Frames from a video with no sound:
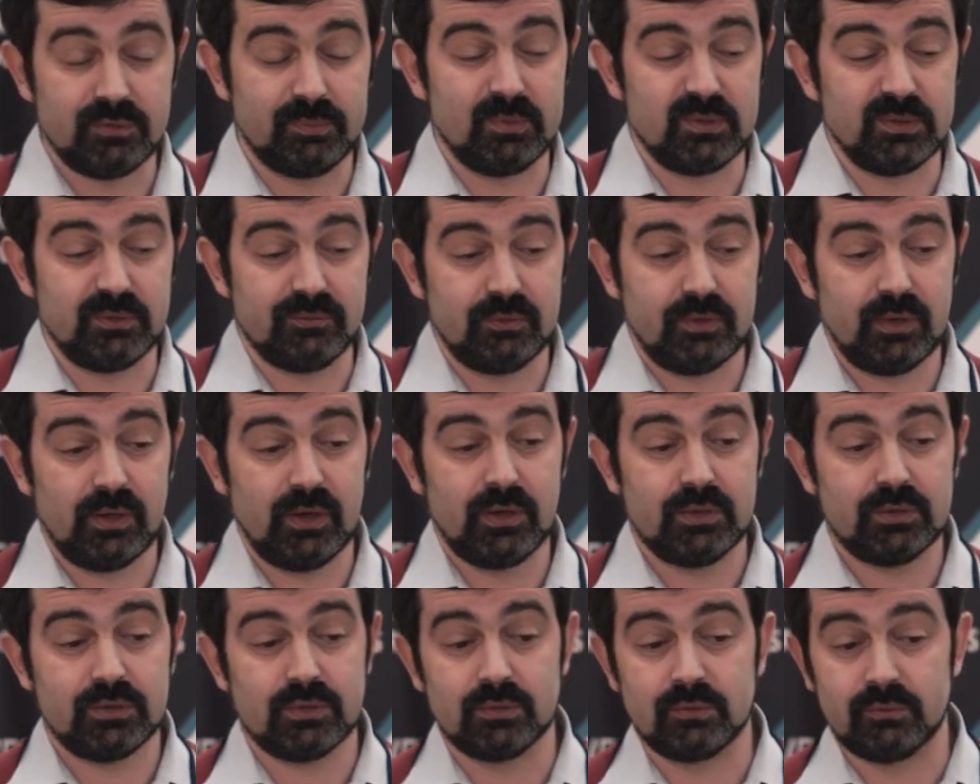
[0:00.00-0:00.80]

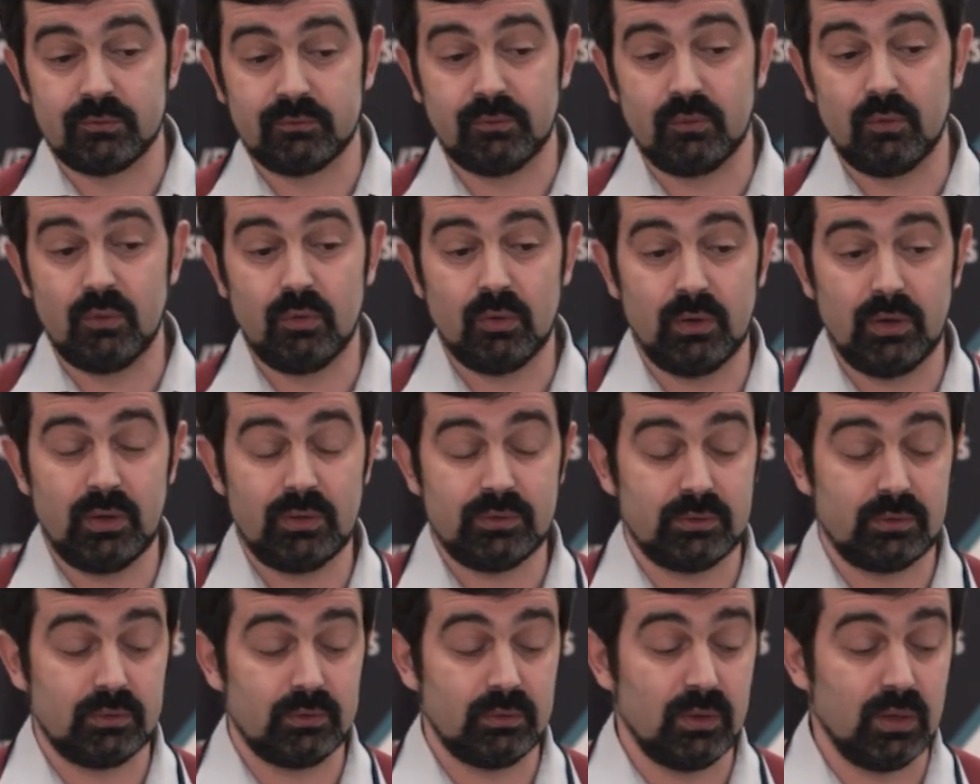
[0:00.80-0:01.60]
specification for
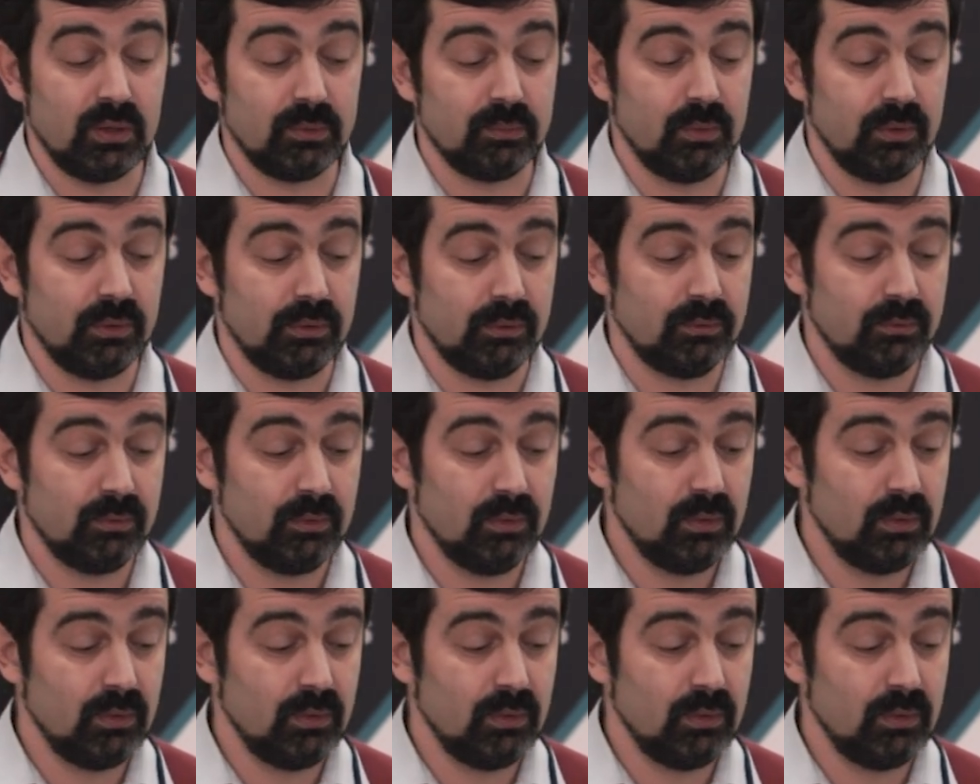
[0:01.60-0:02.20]
external library?